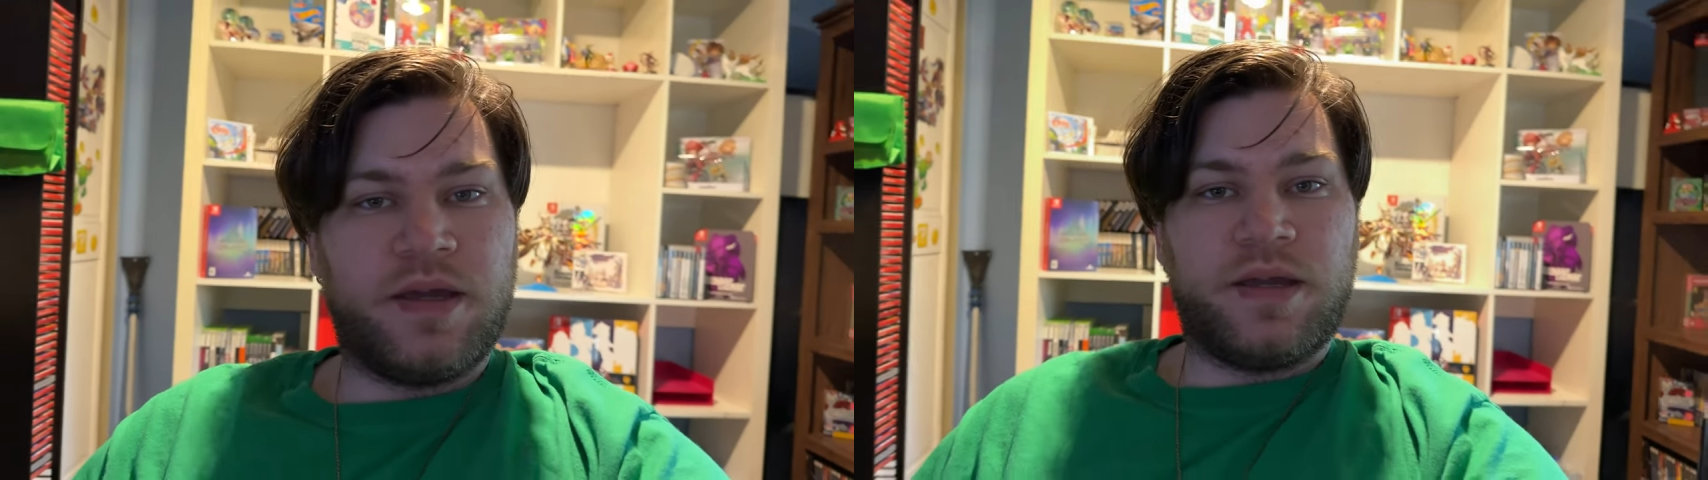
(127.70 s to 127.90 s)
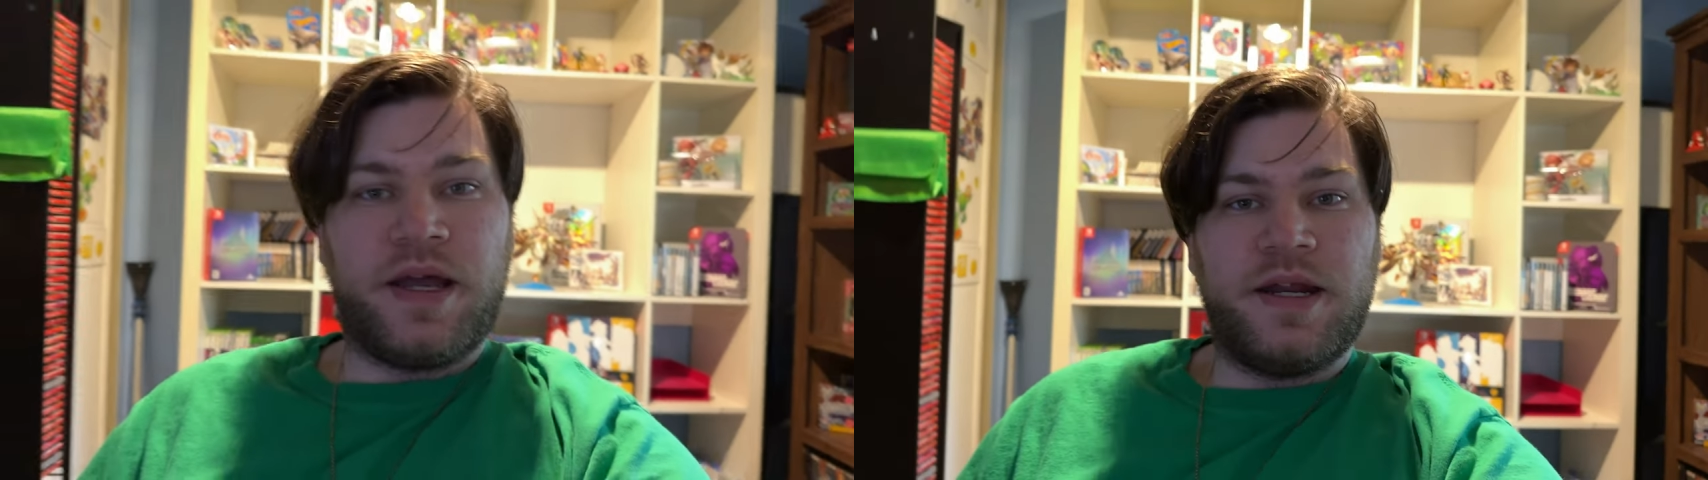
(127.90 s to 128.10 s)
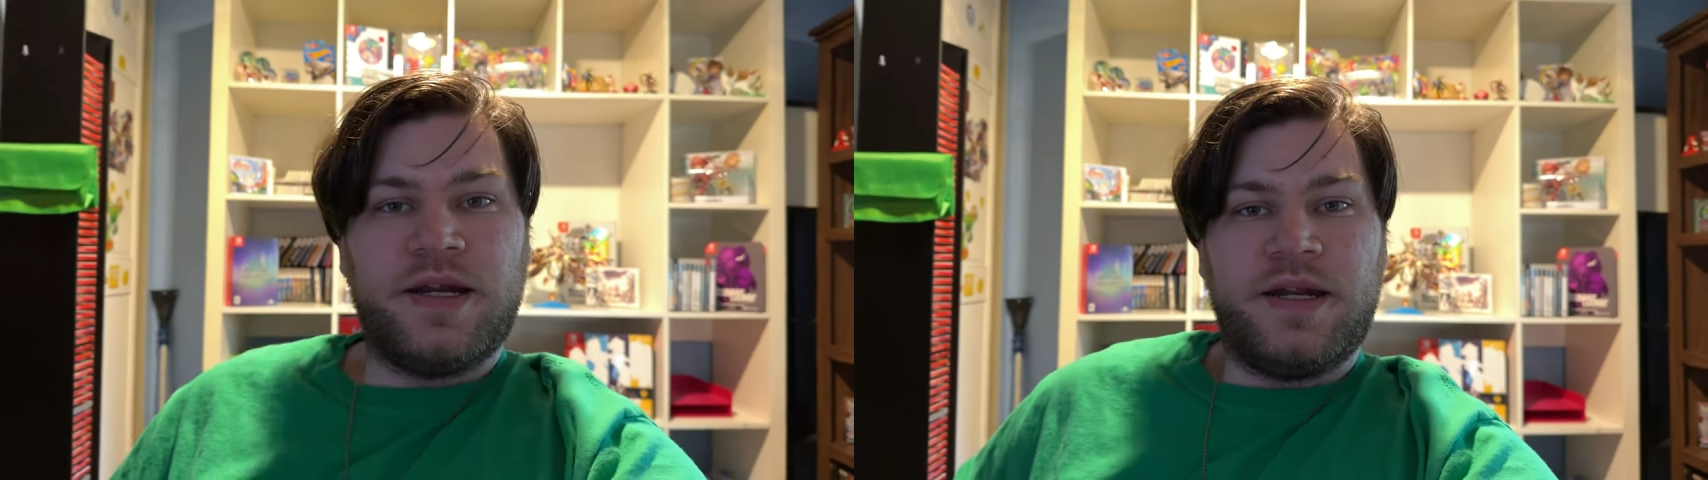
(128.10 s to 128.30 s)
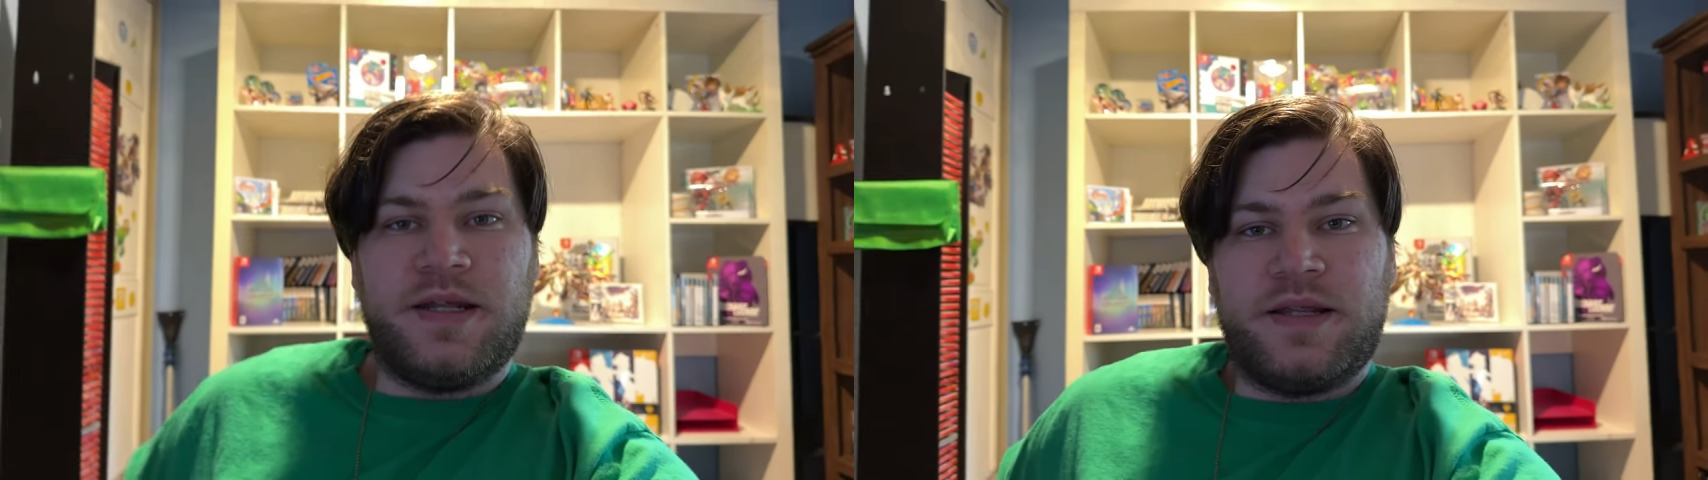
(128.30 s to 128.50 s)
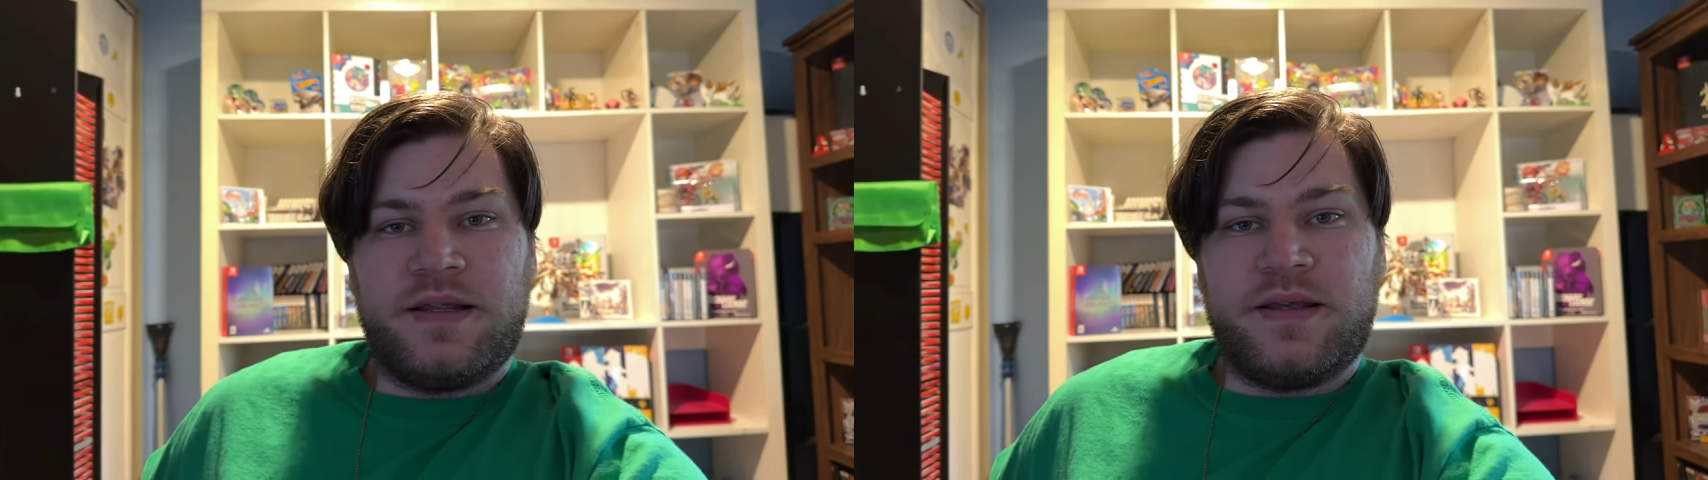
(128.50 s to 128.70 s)
kind of needed
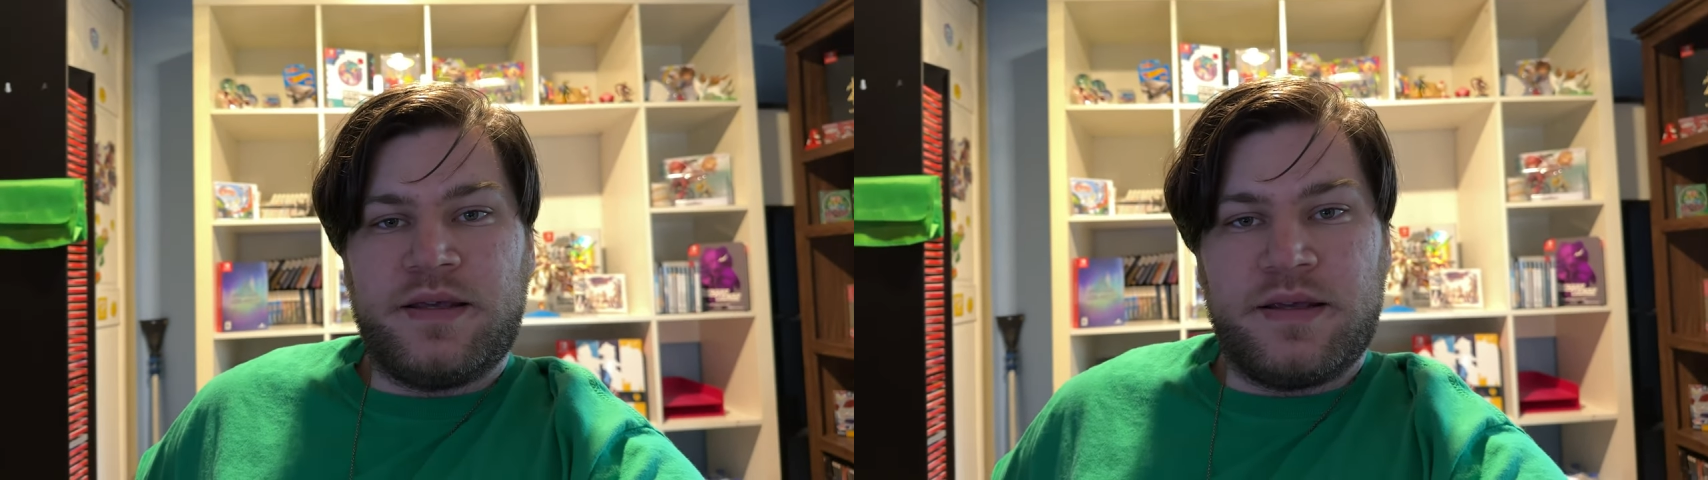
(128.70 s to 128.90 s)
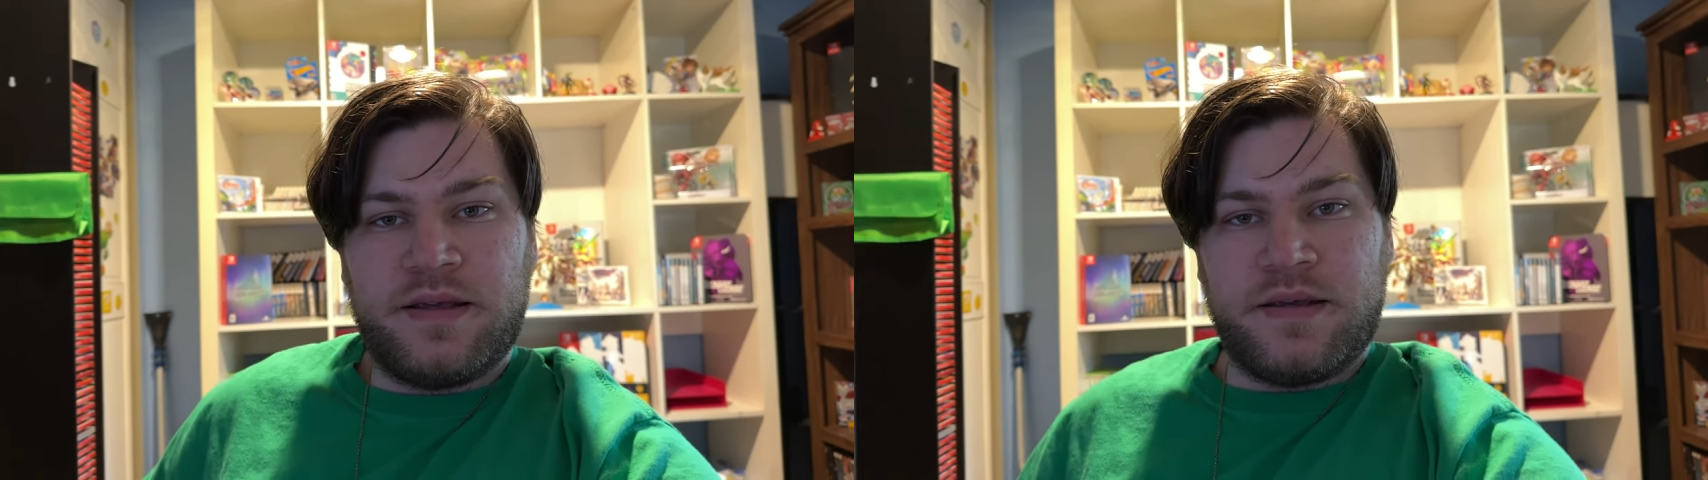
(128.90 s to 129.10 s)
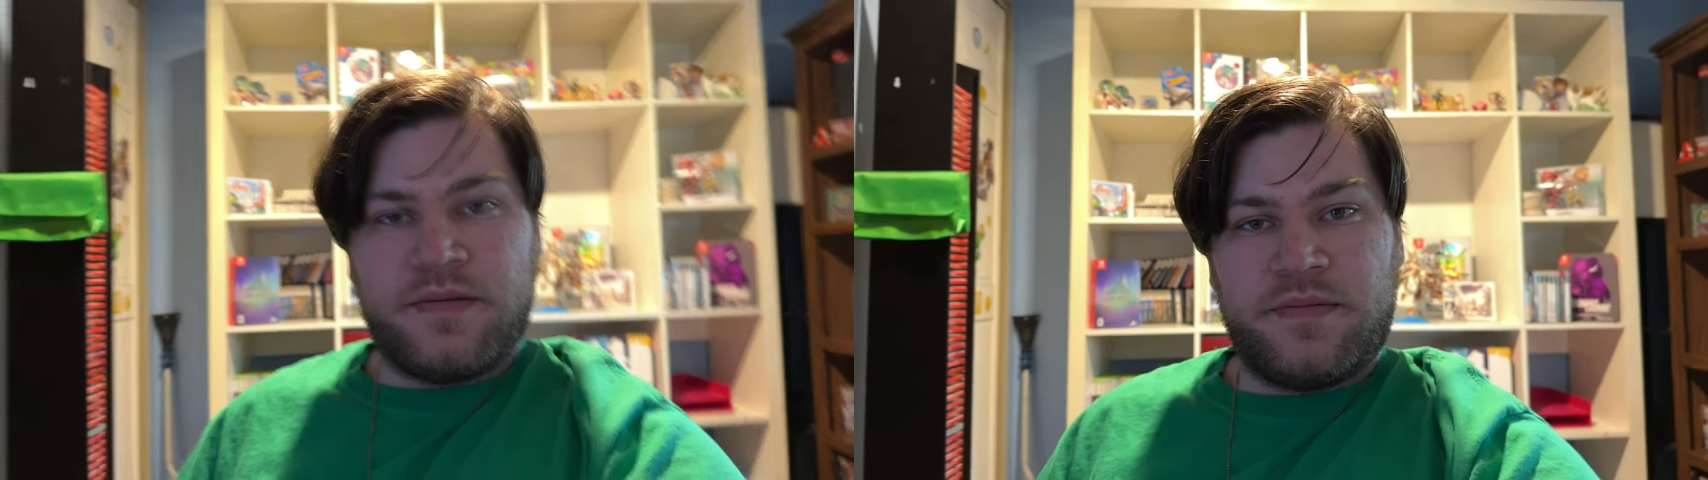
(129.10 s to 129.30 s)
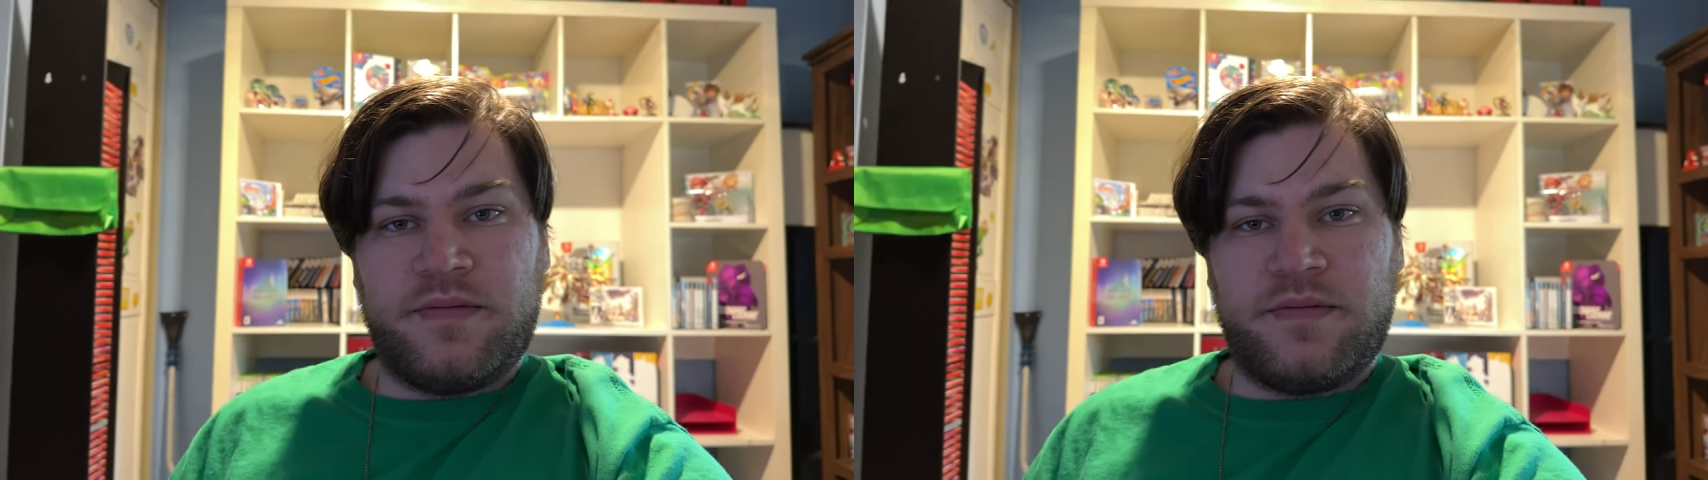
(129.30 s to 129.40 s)
to